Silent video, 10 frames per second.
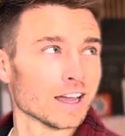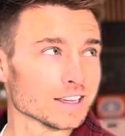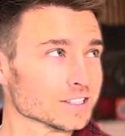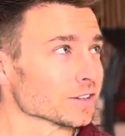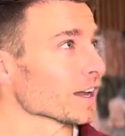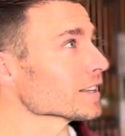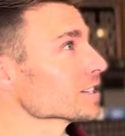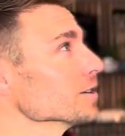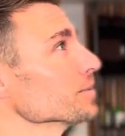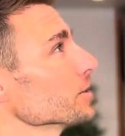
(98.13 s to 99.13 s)
So got
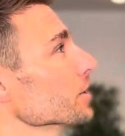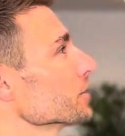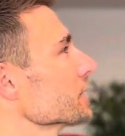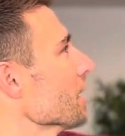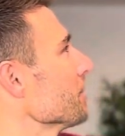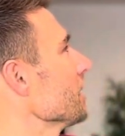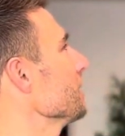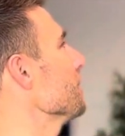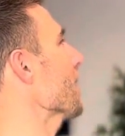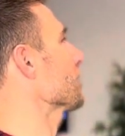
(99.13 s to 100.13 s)
some
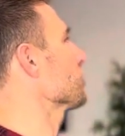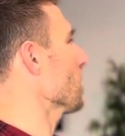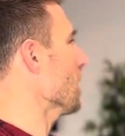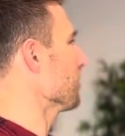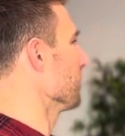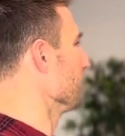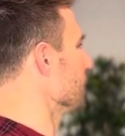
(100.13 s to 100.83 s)
Yosemite backdrop, moves